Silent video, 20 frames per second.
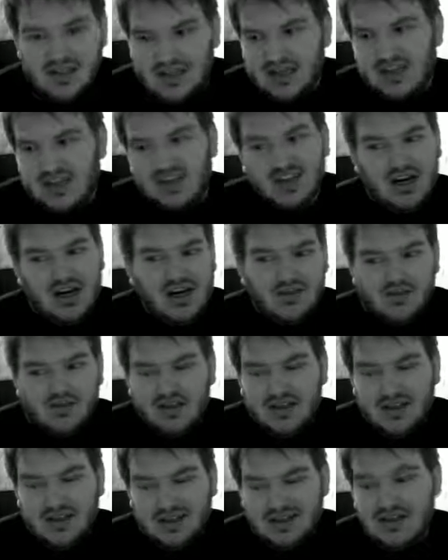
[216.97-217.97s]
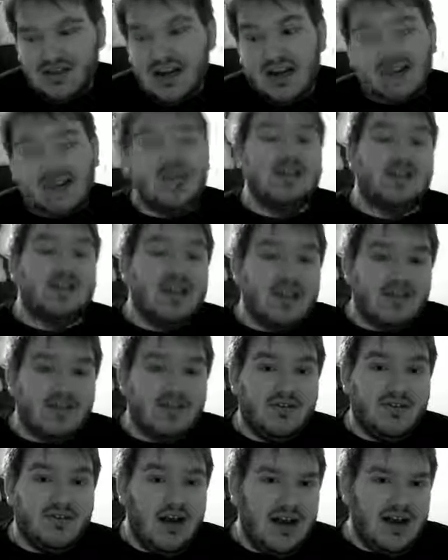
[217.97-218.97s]
a child molester and he's a
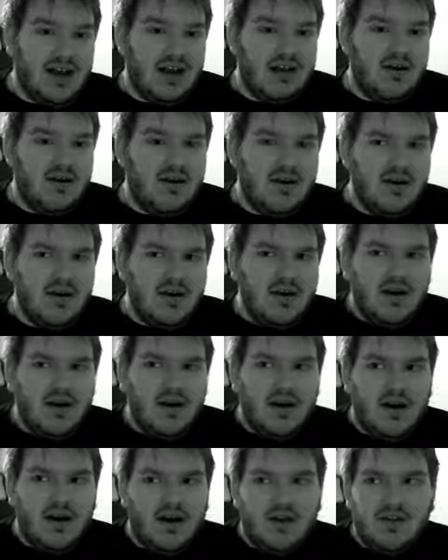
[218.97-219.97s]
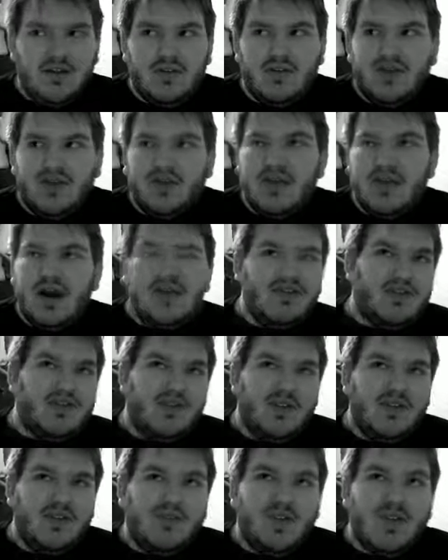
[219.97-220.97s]
killer, and that
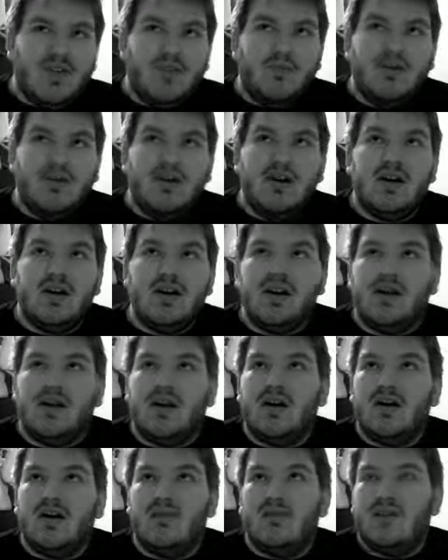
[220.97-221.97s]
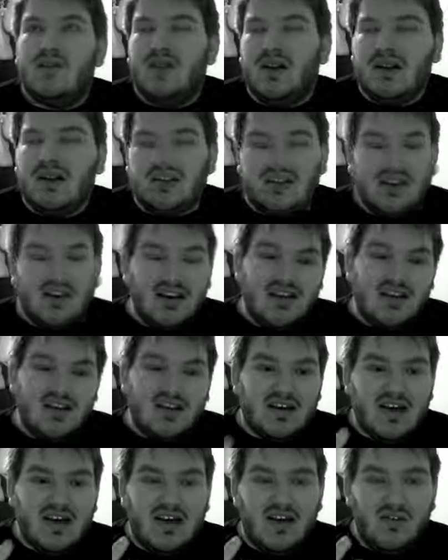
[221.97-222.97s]
sets up like
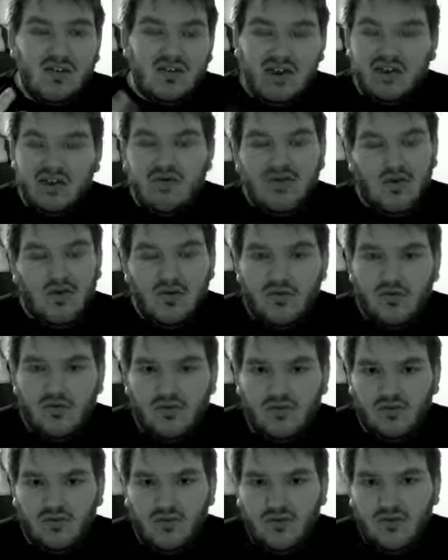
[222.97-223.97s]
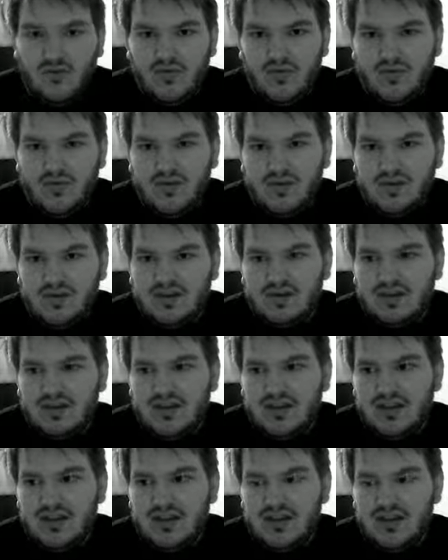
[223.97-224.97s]
the kind of like role reversal
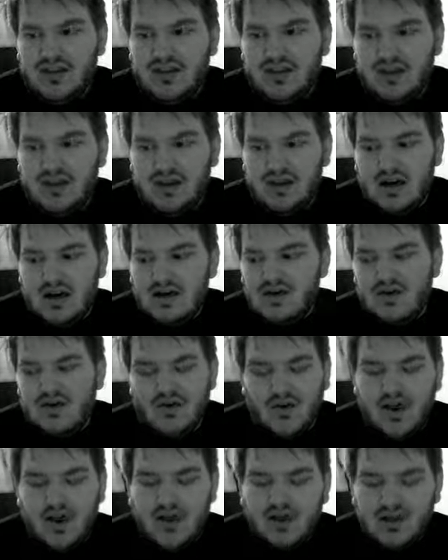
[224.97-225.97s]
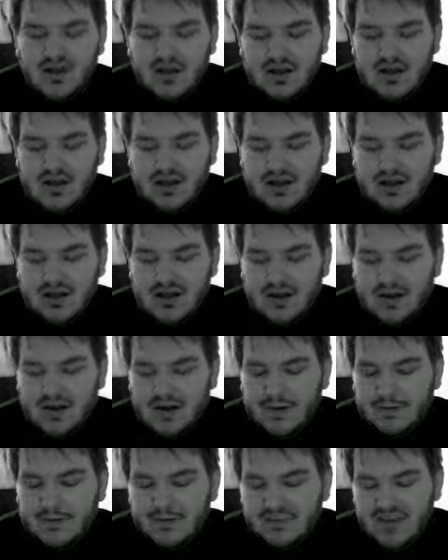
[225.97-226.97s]
that the underground,
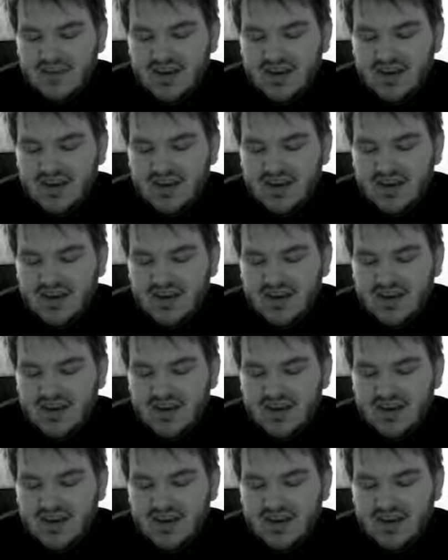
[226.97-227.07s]
the